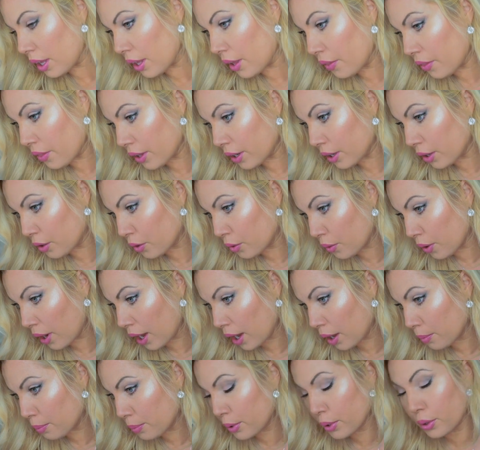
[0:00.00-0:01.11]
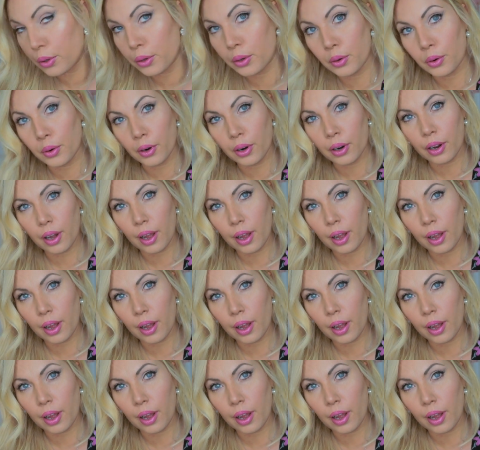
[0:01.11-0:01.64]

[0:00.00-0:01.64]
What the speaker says: And then grab your